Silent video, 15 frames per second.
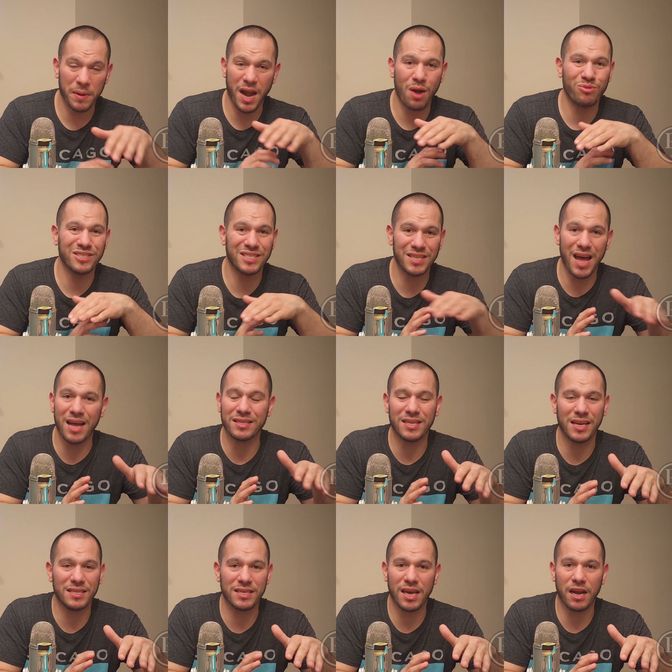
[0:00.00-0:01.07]
I was not
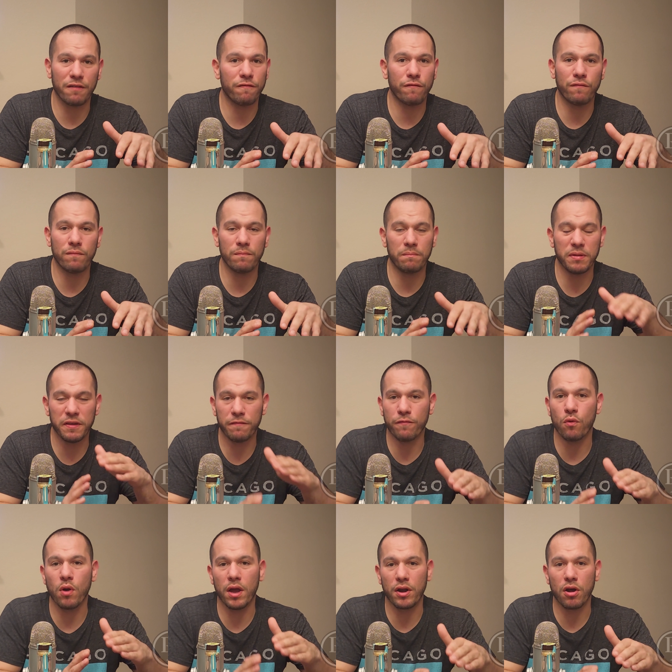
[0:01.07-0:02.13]
tasting it
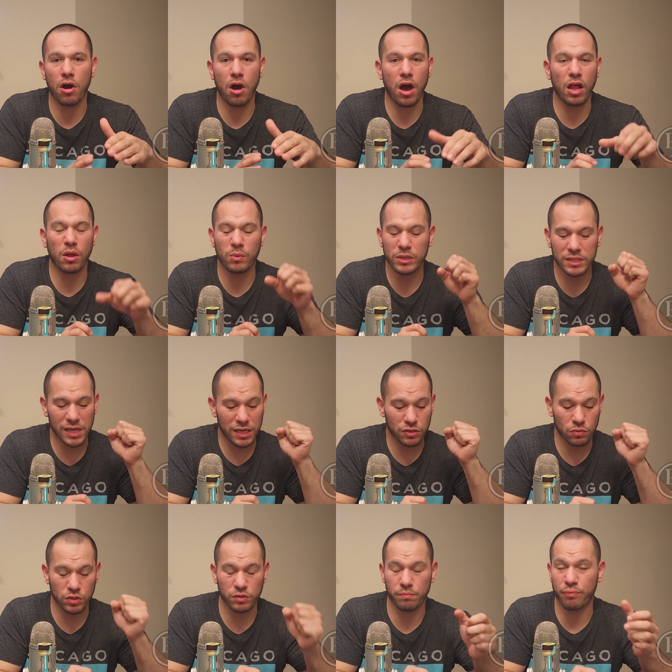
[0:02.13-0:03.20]
before at all. All it was
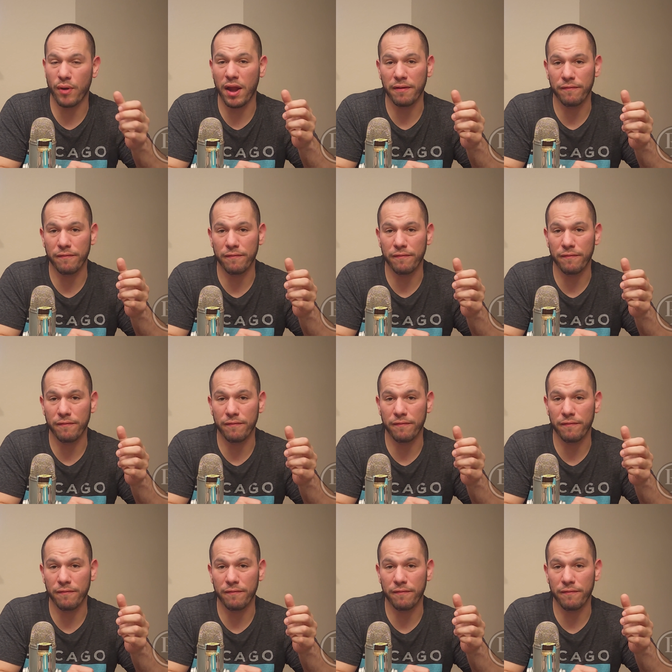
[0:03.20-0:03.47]
tasting was bright